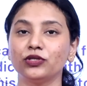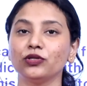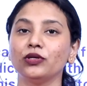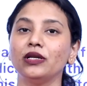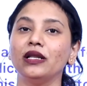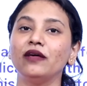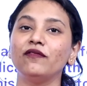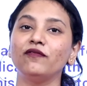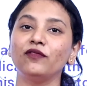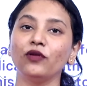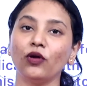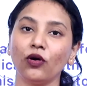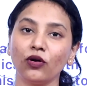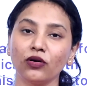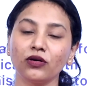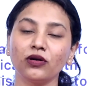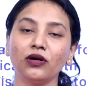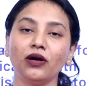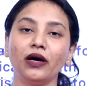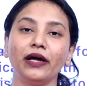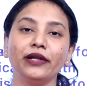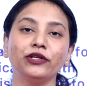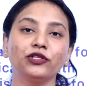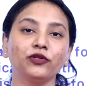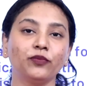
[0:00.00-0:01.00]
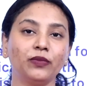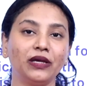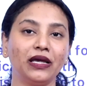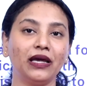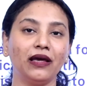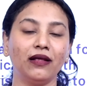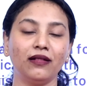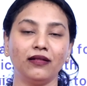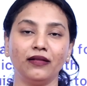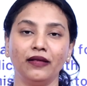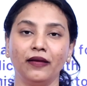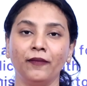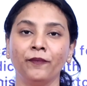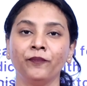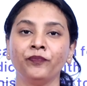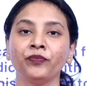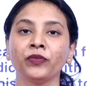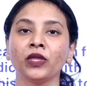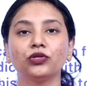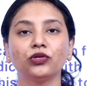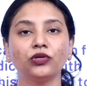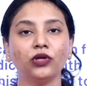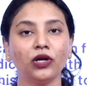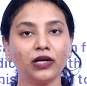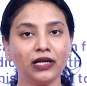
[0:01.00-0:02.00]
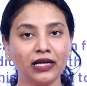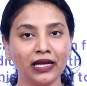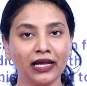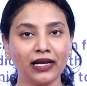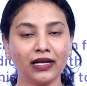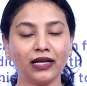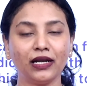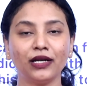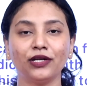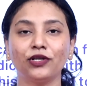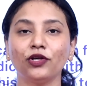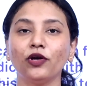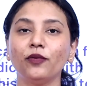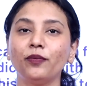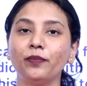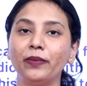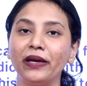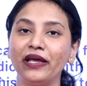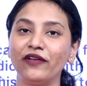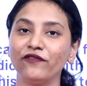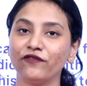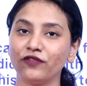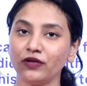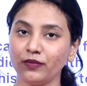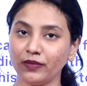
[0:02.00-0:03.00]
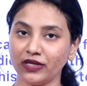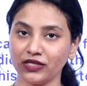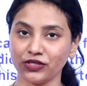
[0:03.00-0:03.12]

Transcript: to live longer and to be healthy. So do not neglect your painful